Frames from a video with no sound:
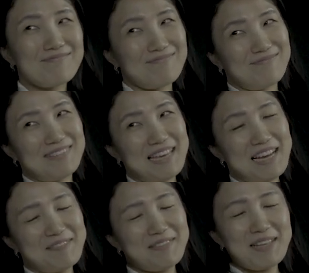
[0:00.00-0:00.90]
Mm.
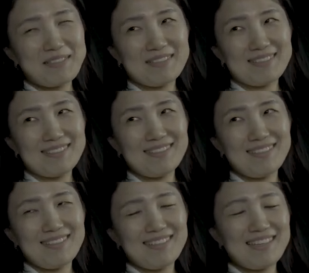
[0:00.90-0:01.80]
yeah, thank
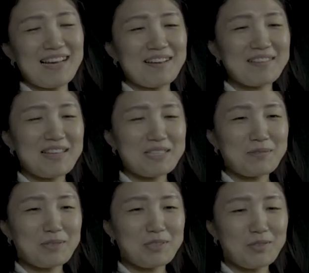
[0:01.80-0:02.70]
yeah,
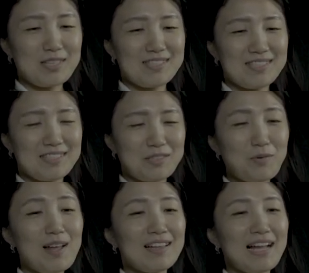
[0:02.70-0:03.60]
thanks for the
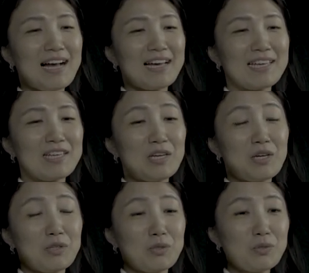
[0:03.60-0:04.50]
question. Well, I
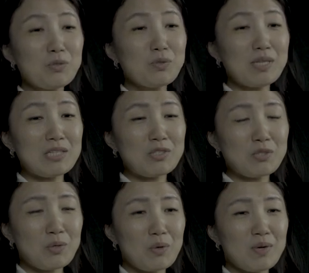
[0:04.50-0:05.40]
do
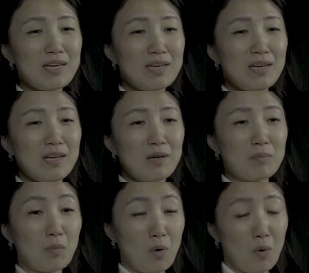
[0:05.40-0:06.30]
enjoy
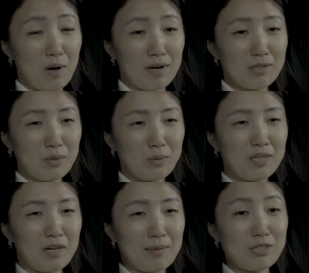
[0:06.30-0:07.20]
more
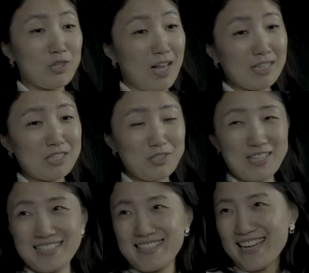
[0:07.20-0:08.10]
talking about
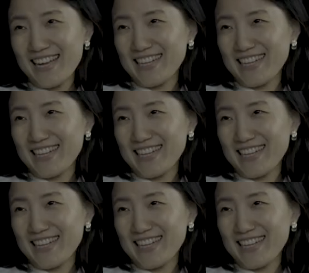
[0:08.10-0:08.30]
challenges